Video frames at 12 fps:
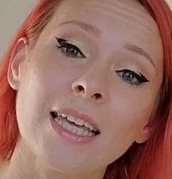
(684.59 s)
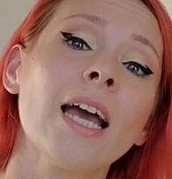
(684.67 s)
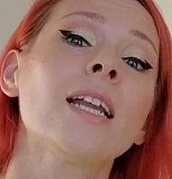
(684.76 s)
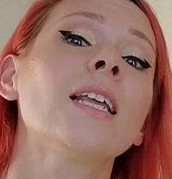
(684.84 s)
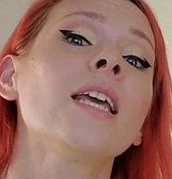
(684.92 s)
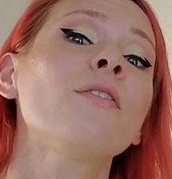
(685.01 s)

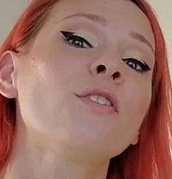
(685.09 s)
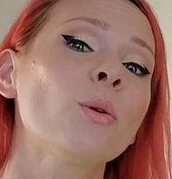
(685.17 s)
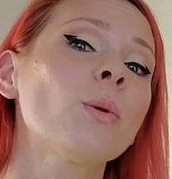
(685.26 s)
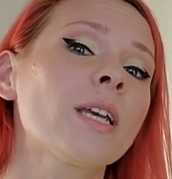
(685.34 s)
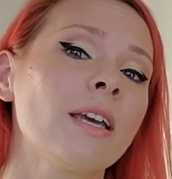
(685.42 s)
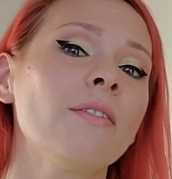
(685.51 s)
Yet if
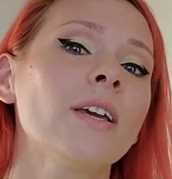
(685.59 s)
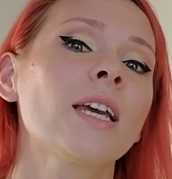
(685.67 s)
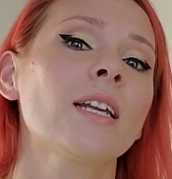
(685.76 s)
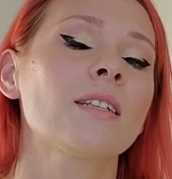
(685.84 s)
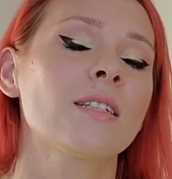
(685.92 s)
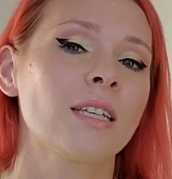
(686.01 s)
you're giving
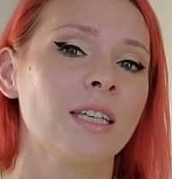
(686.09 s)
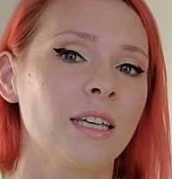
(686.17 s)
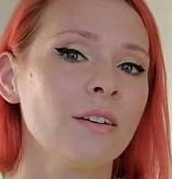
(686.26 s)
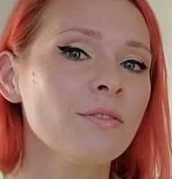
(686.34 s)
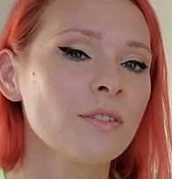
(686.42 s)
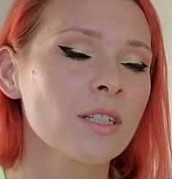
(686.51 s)
it as a
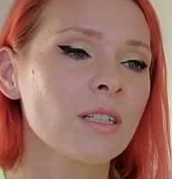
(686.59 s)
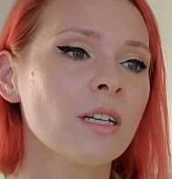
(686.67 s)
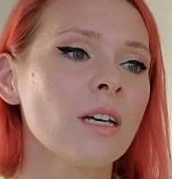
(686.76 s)
gift